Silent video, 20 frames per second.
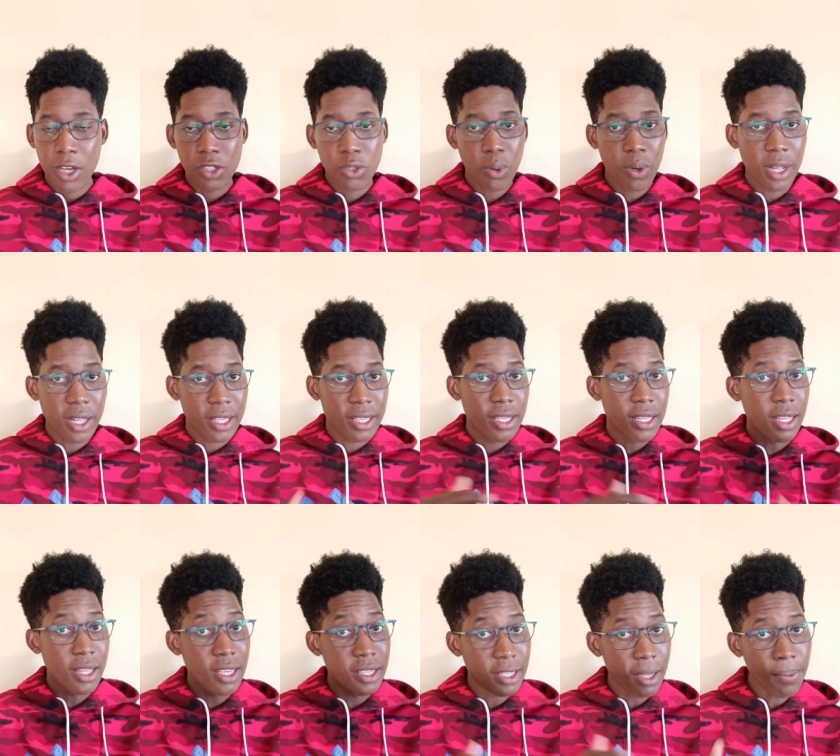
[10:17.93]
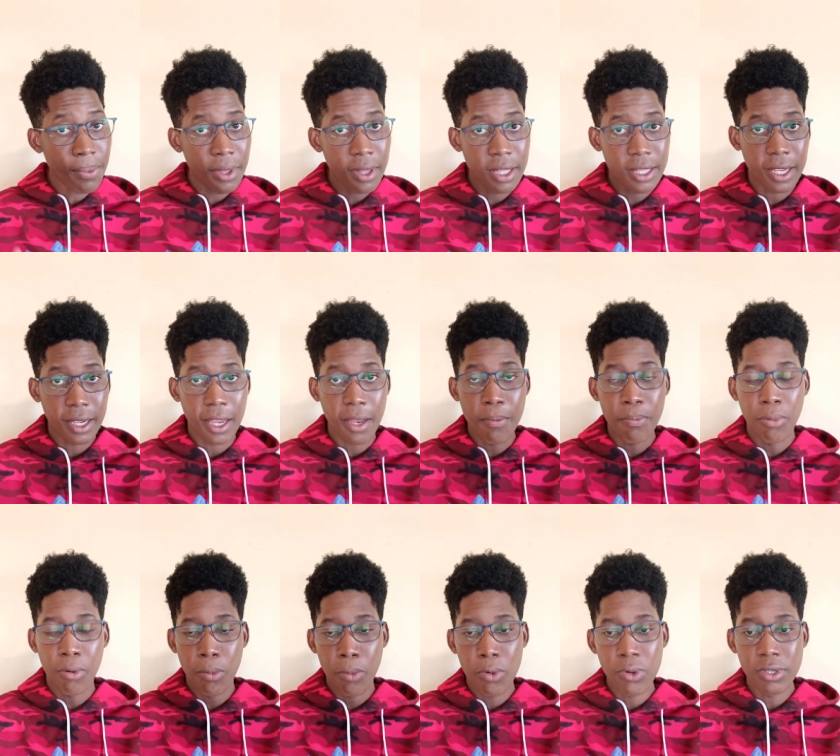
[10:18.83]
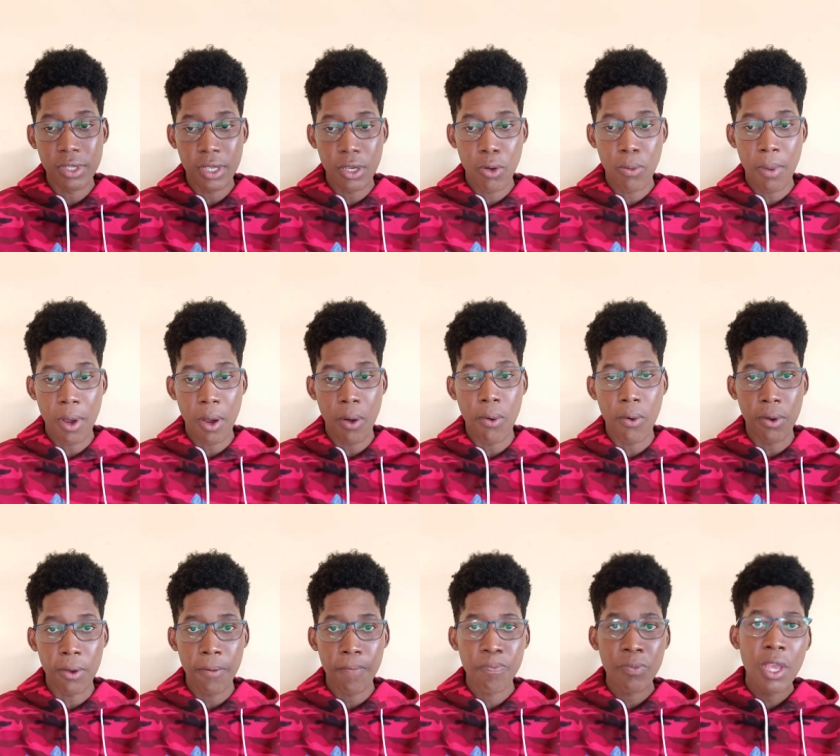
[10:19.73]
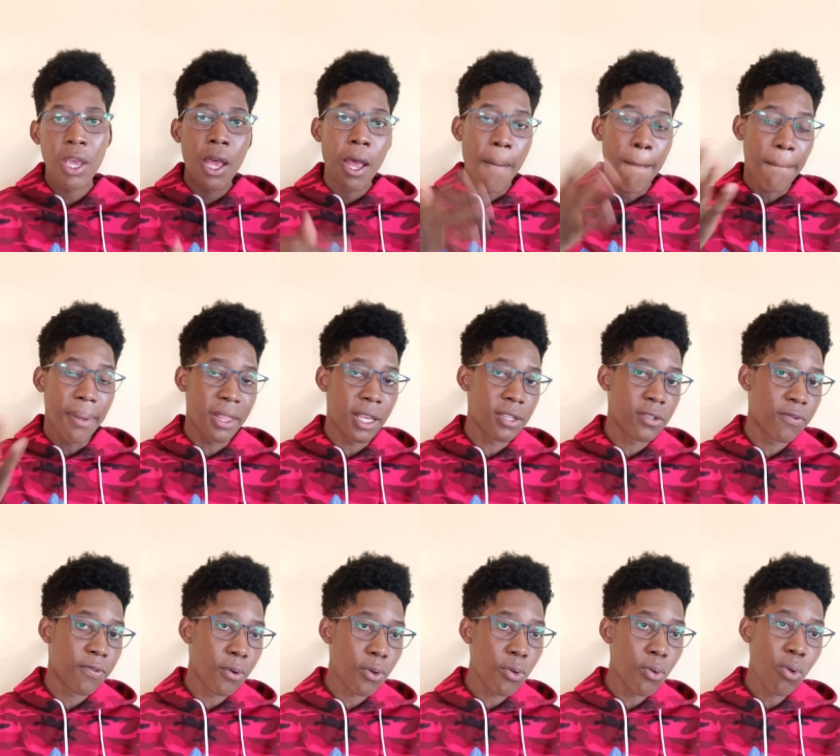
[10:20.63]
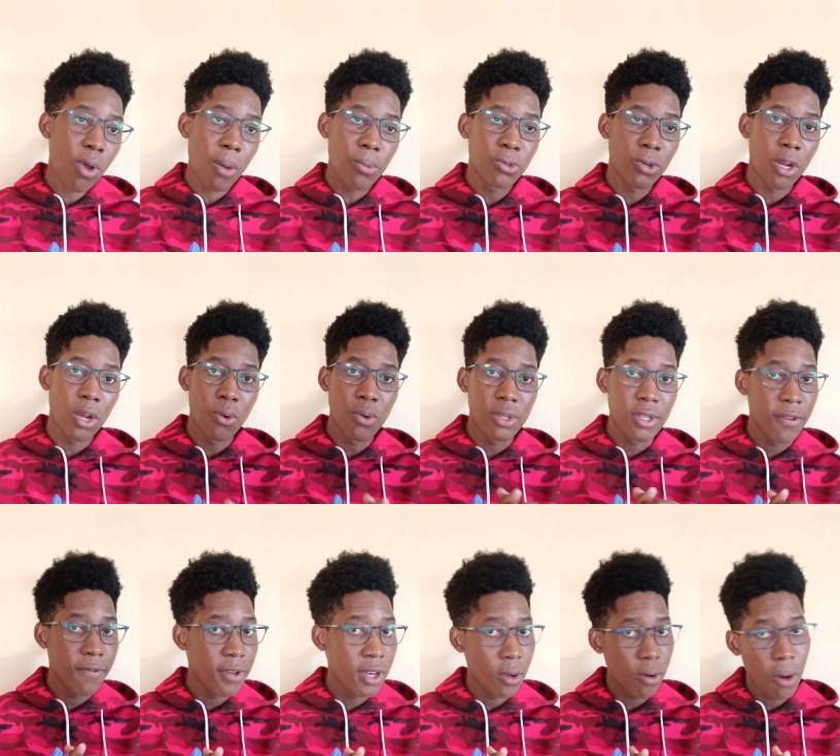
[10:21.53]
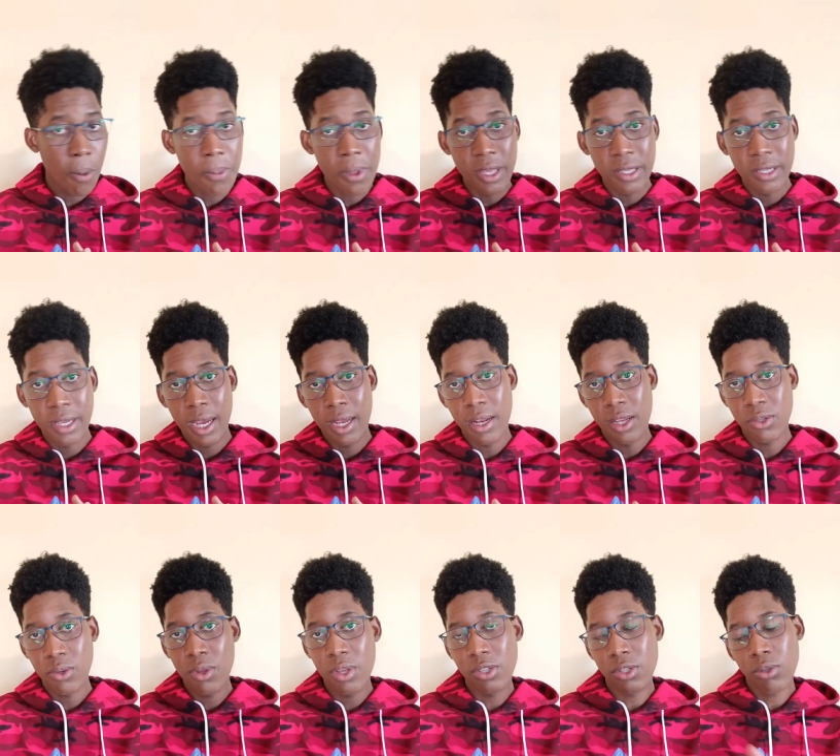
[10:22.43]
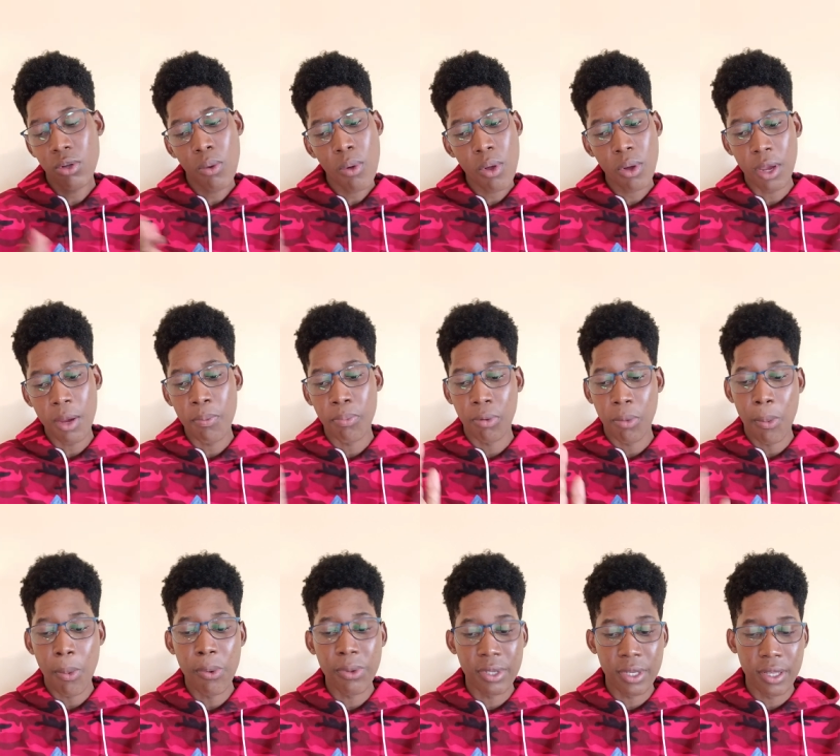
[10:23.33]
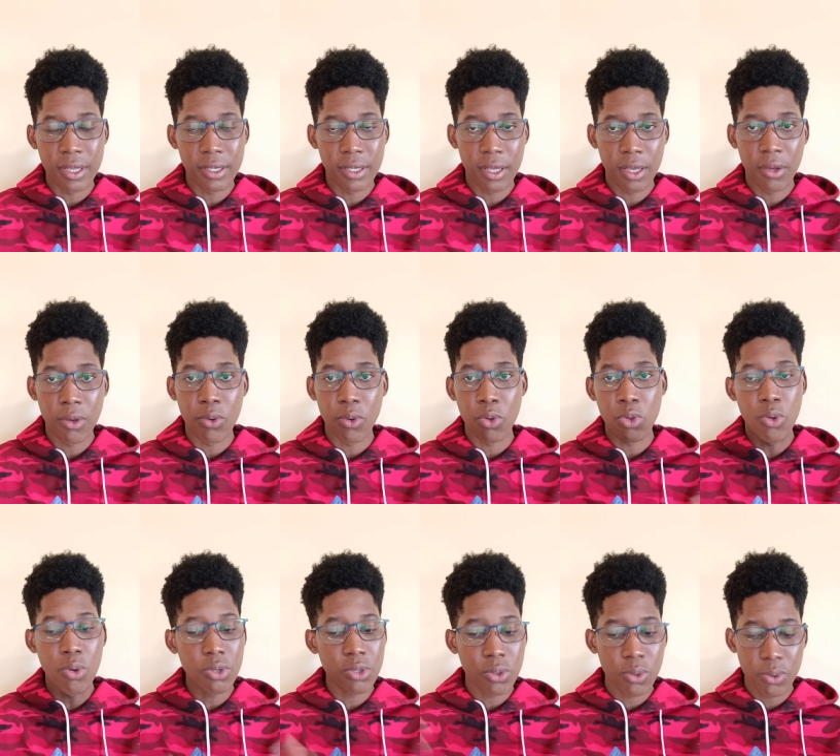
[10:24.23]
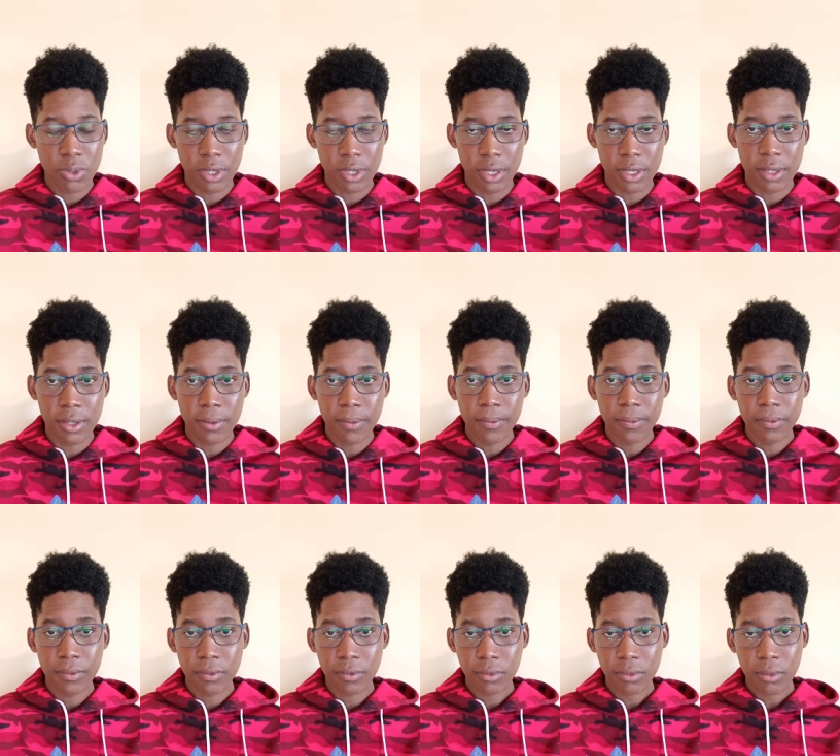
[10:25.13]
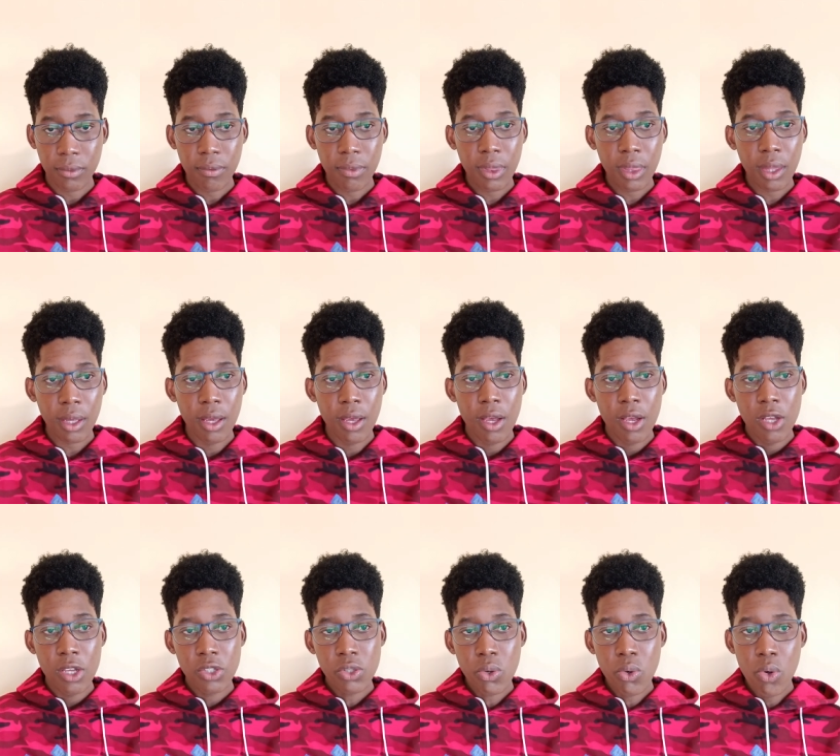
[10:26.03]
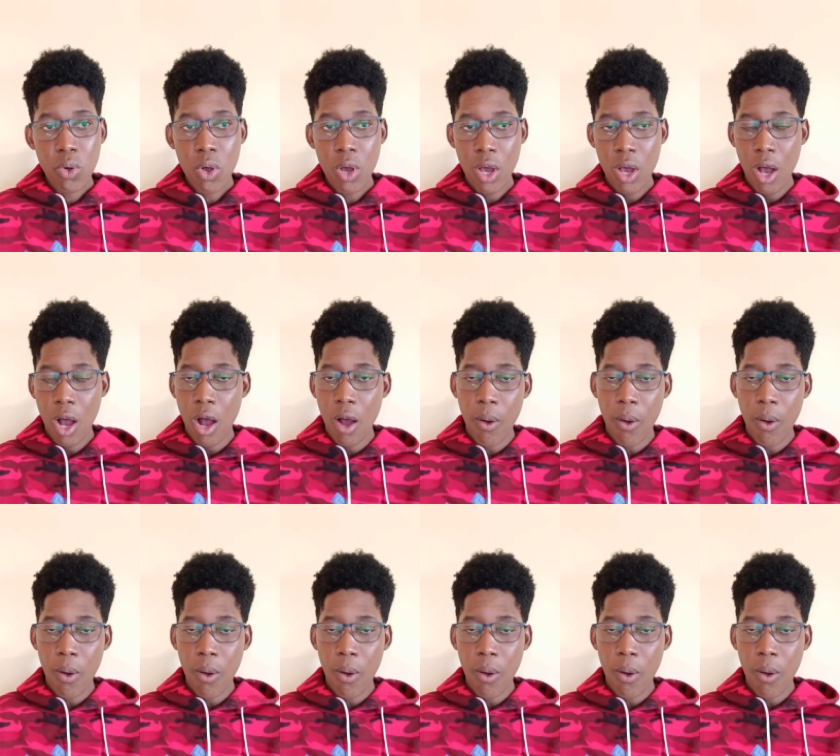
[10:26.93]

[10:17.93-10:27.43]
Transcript: So, it, it is something that I can promote here on my own. But as for you, I'm sure you're not even a web designer, so there's no way you can promote this thing. You don't use it. So